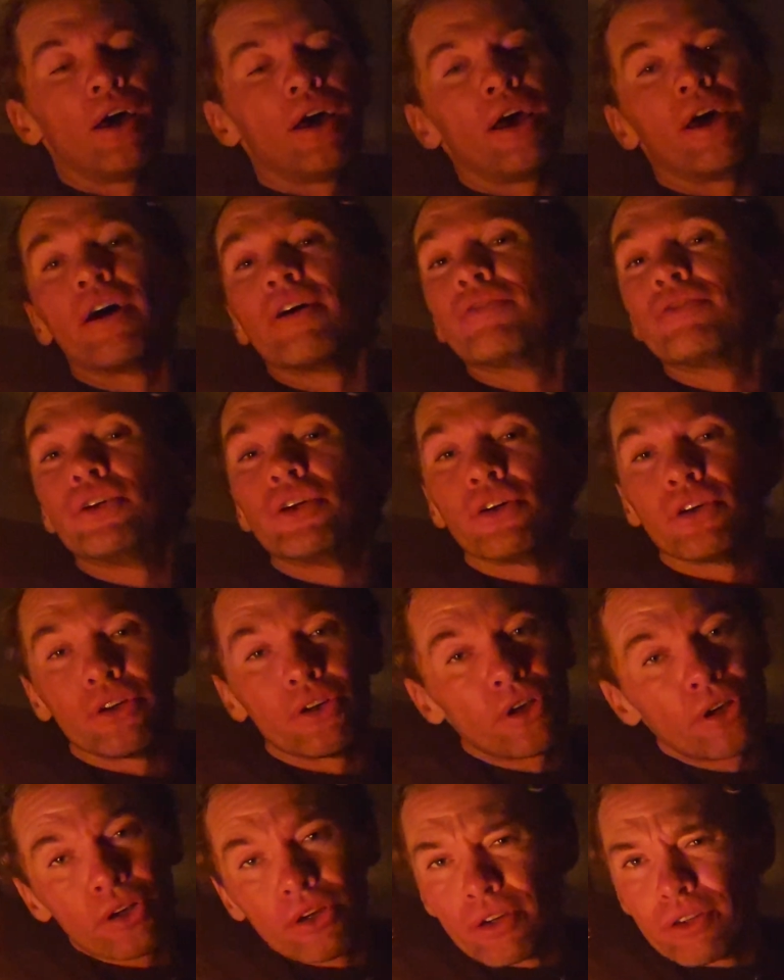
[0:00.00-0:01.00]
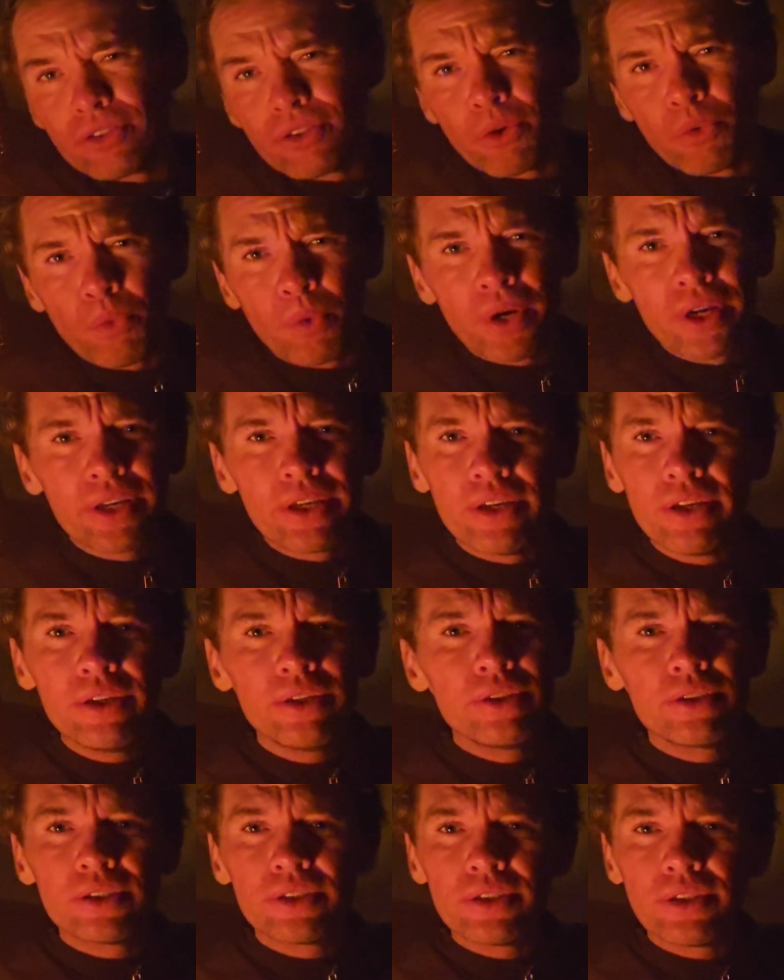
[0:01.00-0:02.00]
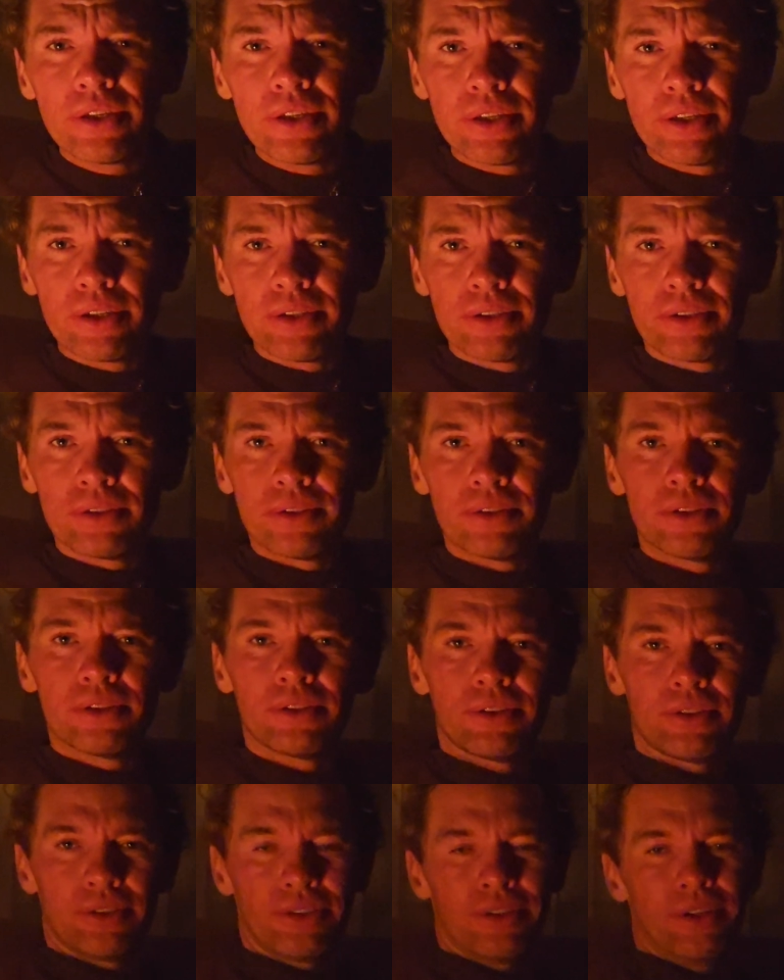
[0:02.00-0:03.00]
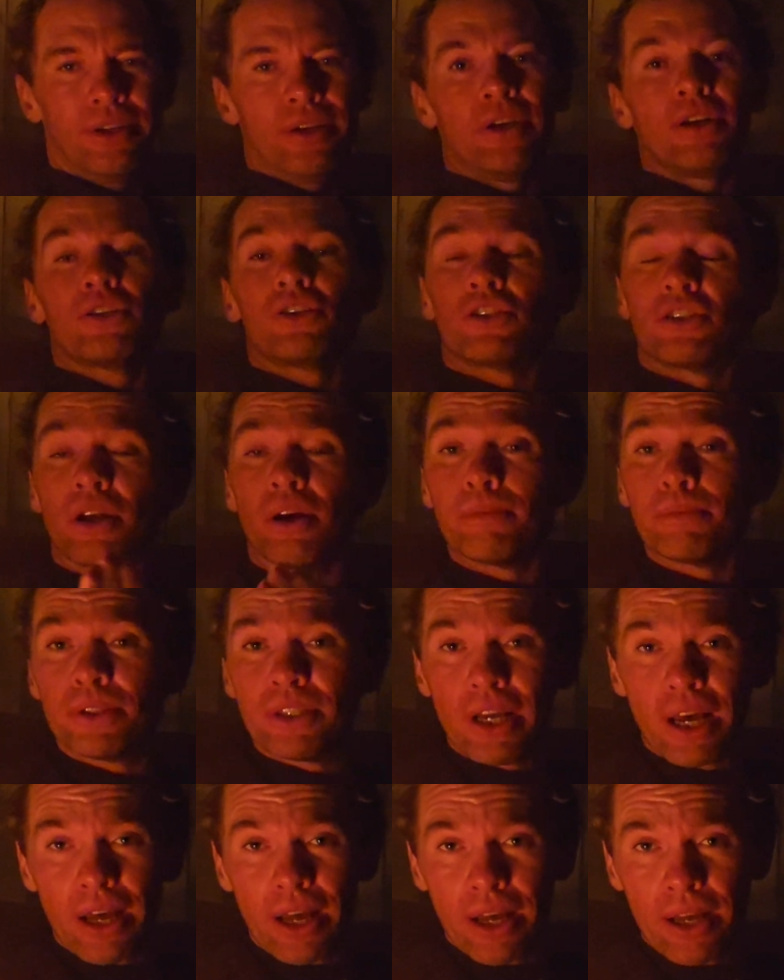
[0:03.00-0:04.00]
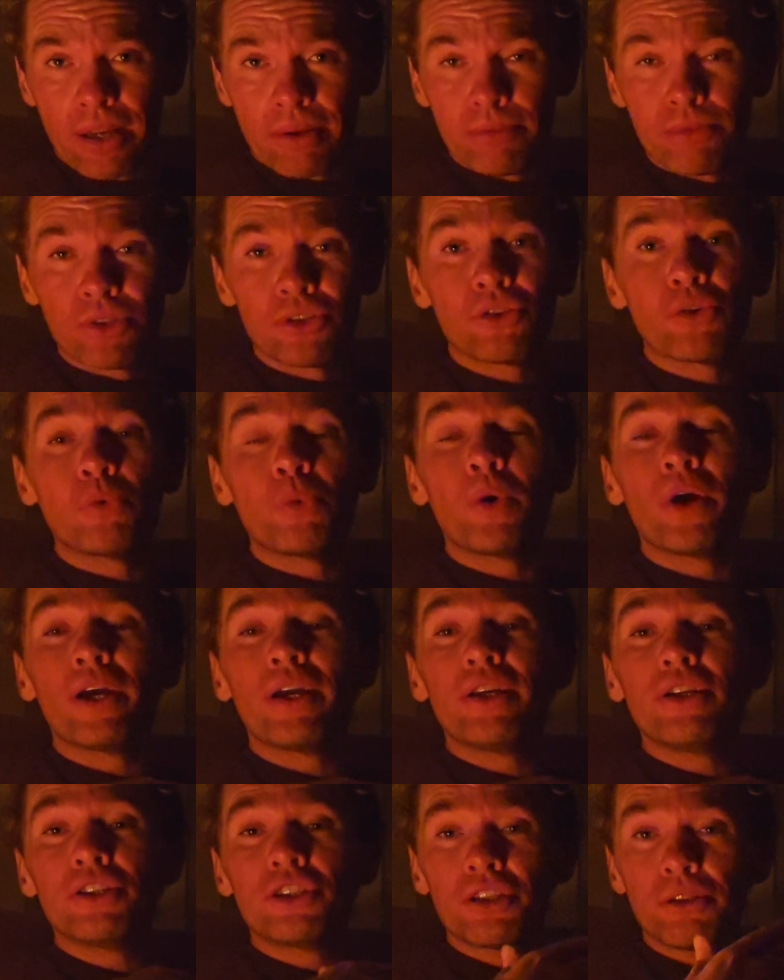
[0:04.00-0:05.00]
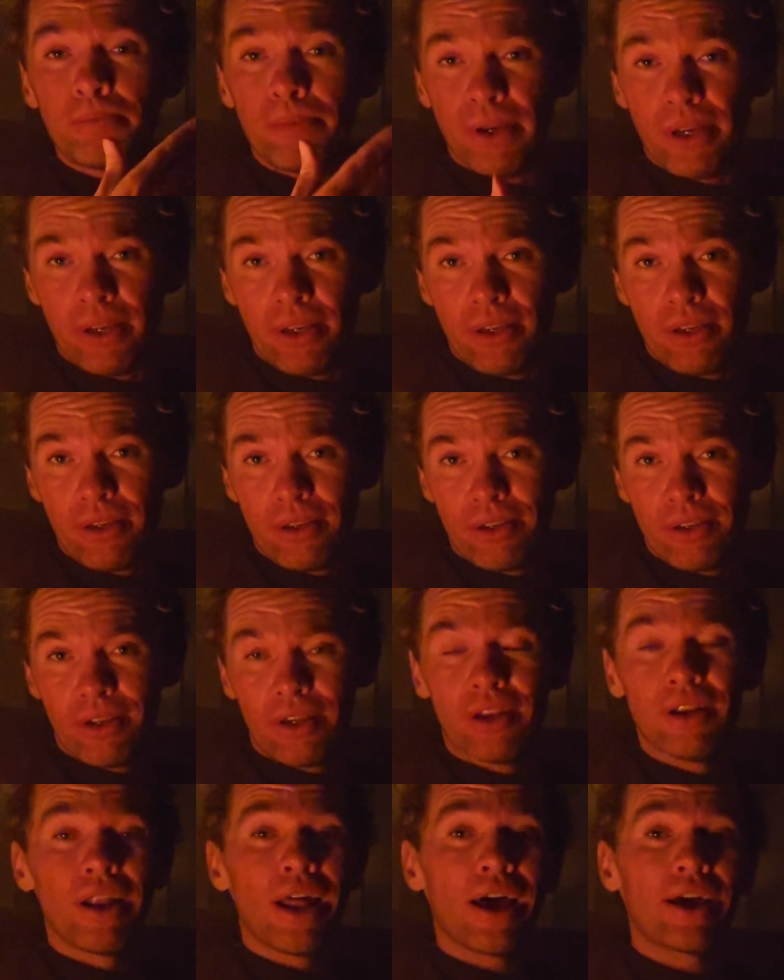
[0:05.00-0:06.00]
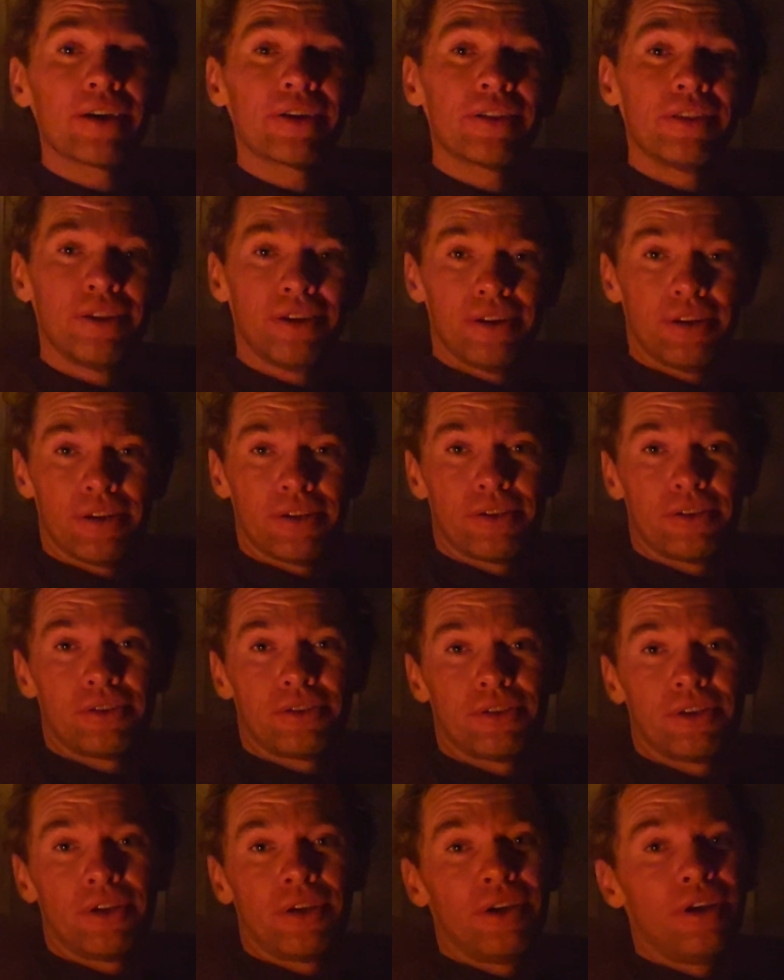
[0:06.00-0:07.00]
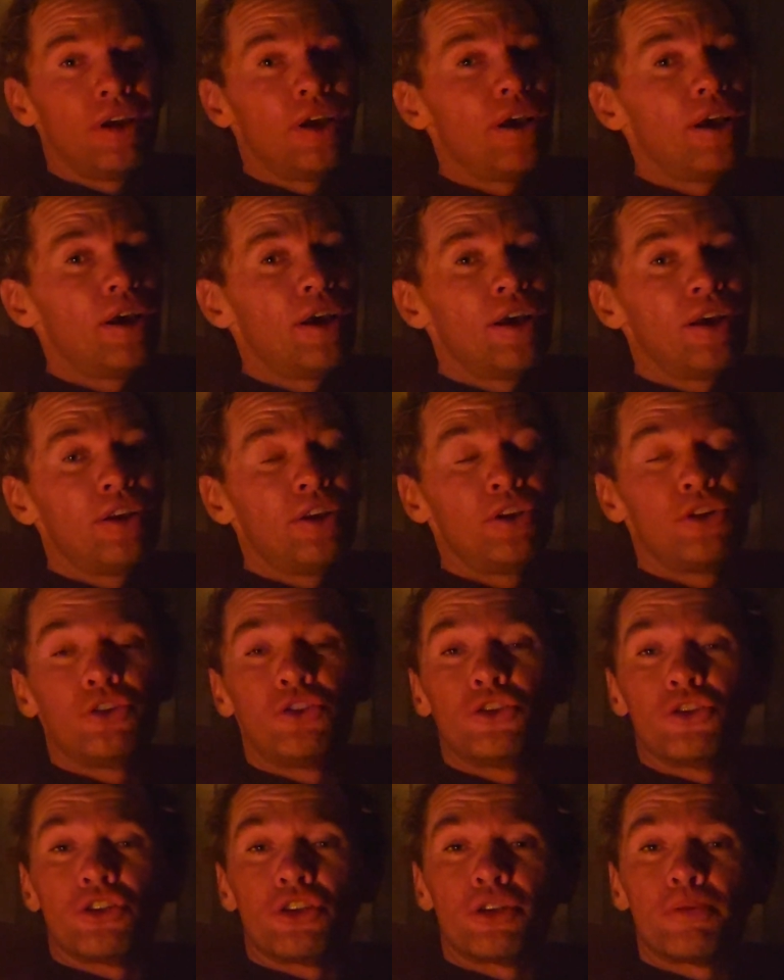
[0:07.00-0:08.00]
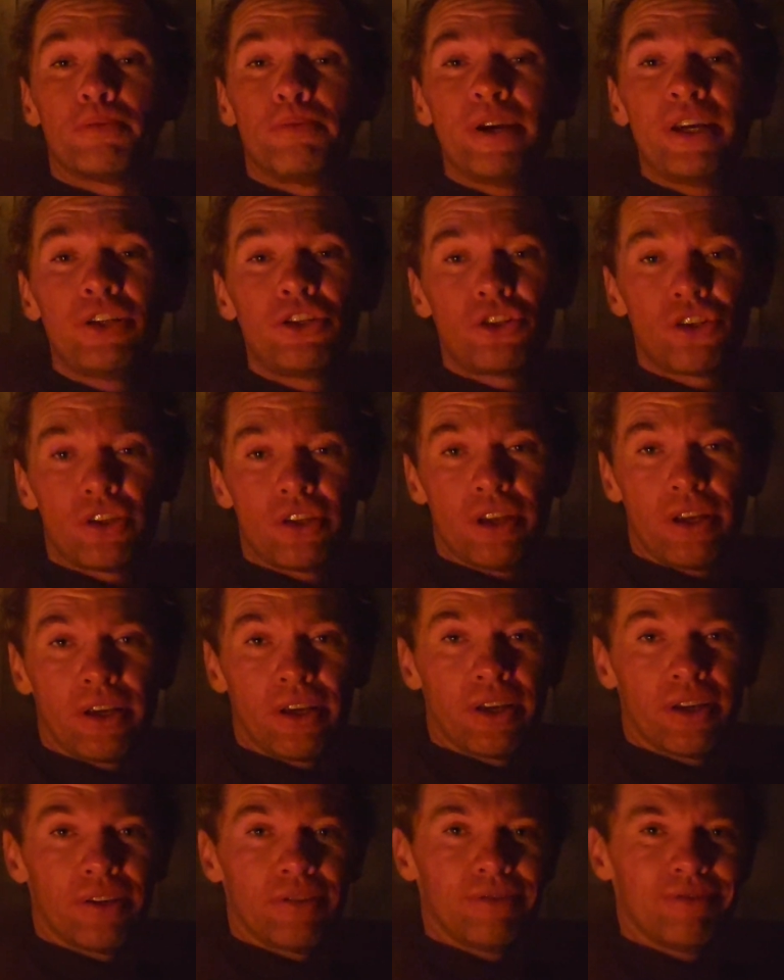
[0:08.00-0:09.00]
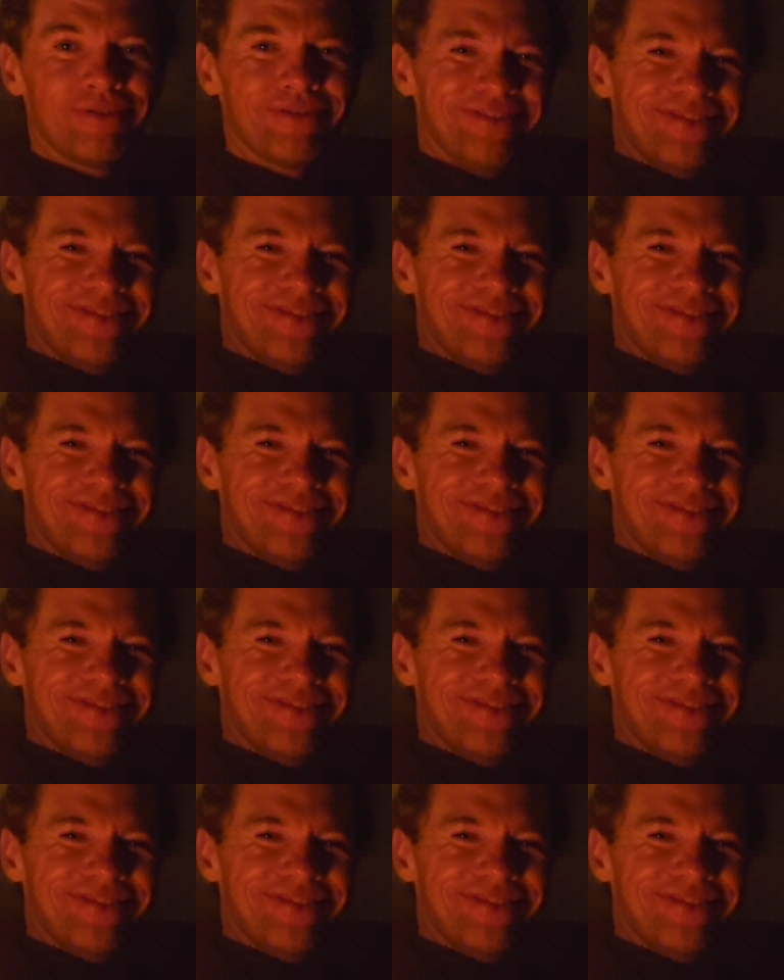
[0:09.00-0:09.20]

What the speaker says: Have you heard the way he sings? Sometimes the way you speak, like this, you just speech singing.